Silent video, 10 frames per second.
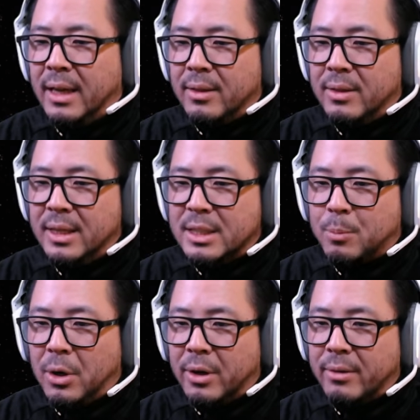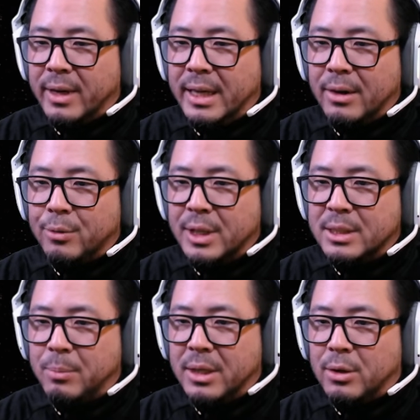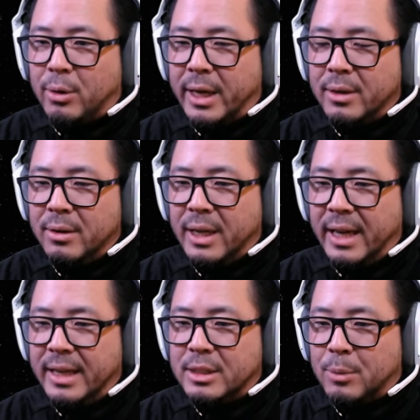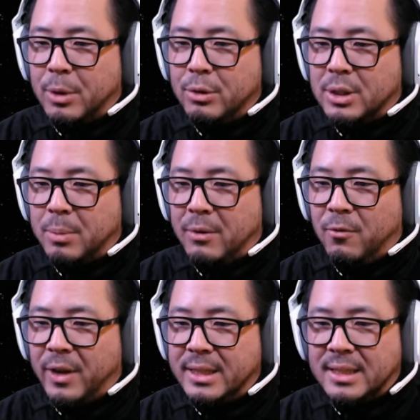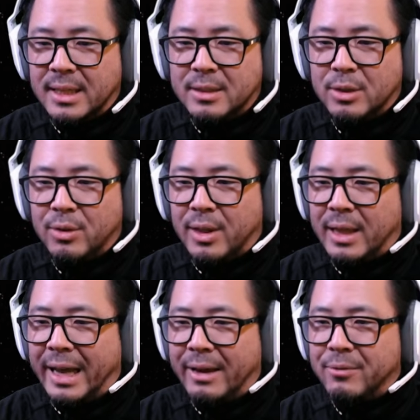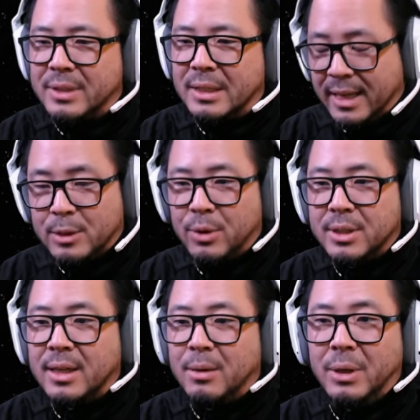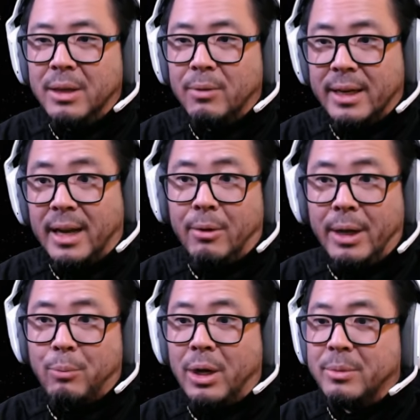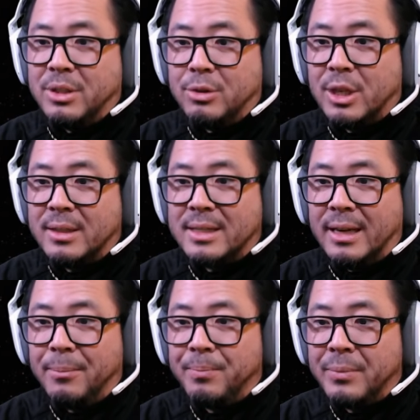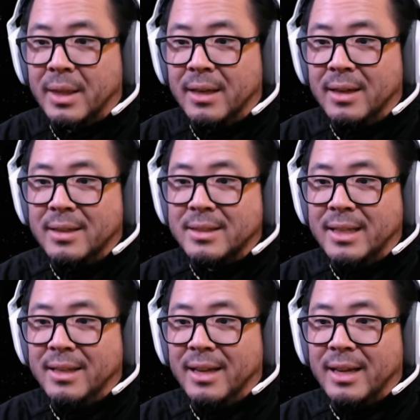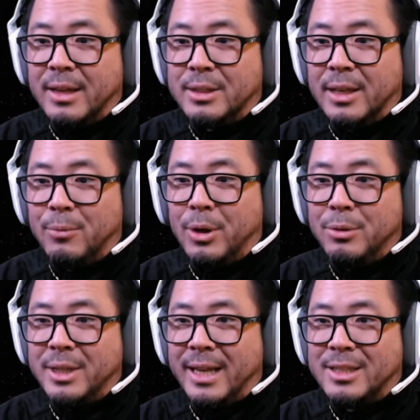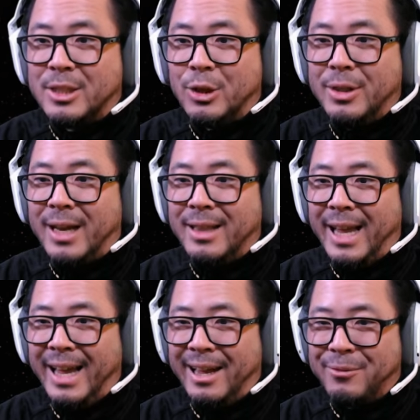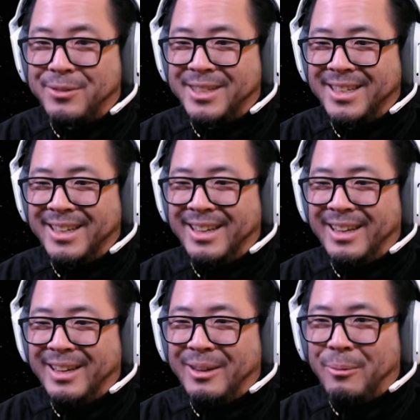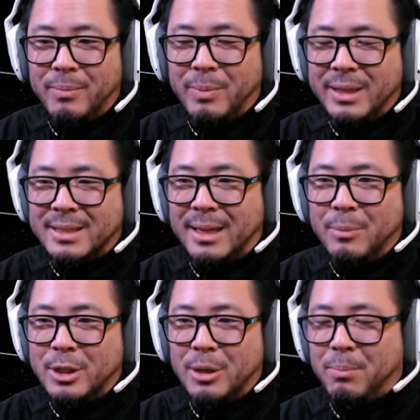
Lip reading: This part right here, this big crater, is supposed to be facing to the left. That's what it's going to be right now. I promise you. Check this out. See? Because it rotates to the left by the time the ship